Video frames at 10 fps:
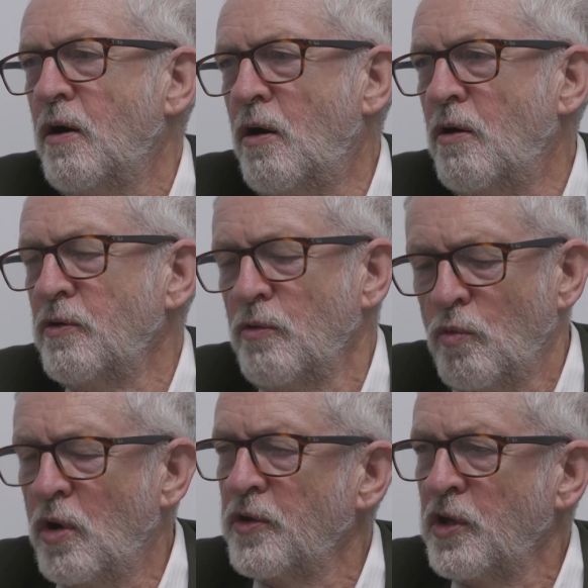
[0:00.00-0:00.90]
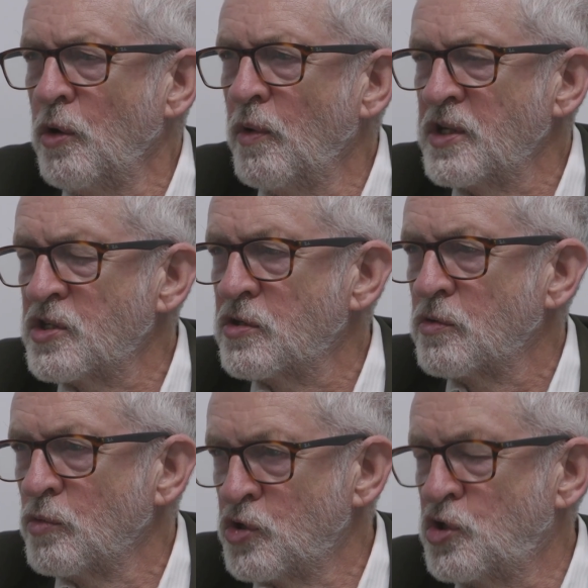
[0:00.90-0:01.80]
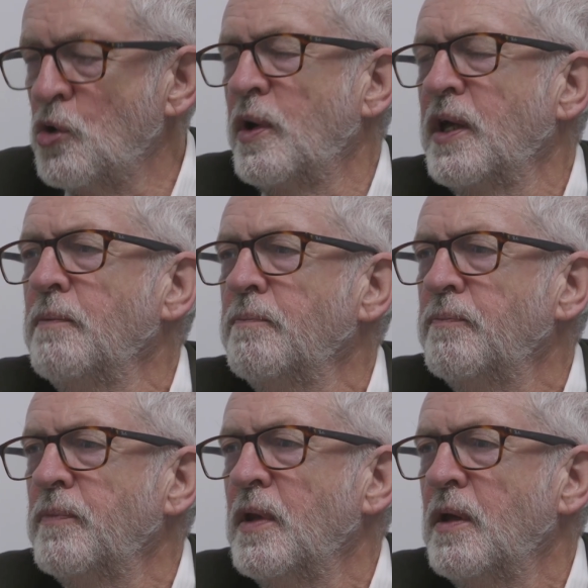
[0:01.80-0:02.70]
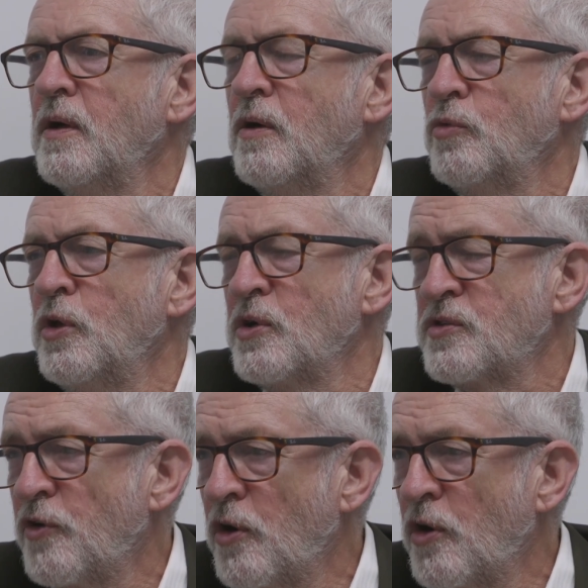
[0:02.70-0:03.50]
on what the US was doing, US